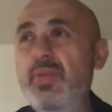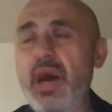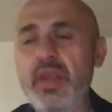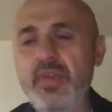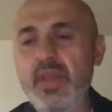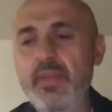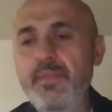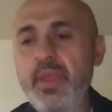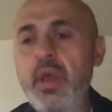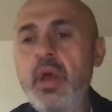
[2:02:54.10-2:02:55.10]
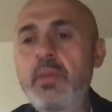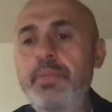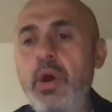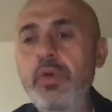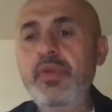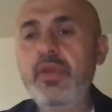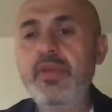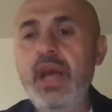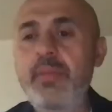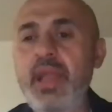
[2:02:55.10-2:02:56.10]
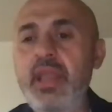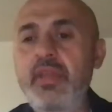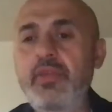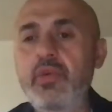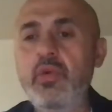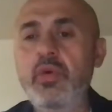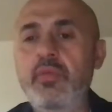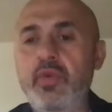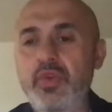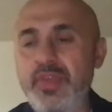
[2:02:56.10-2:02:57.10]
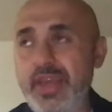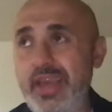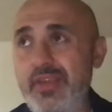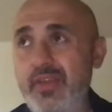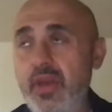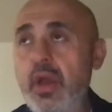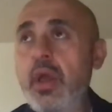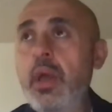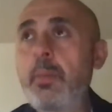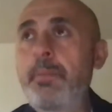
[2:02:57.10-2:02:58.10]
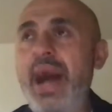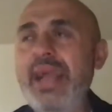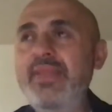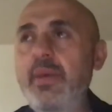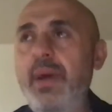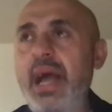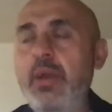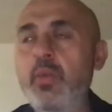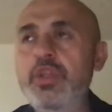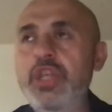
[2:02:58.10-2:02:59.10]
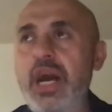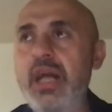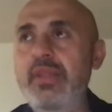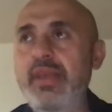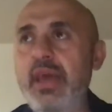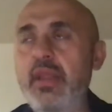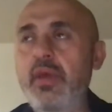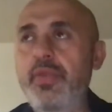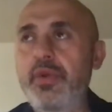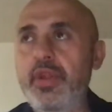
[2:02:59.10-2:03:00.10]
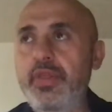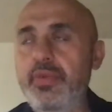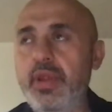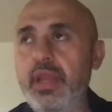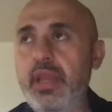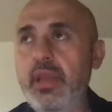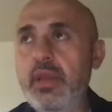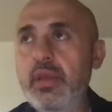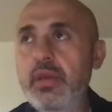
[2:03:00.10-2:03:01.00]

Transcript: Protestant. Post Psalm 82, verse 6, back to back with John 10, 33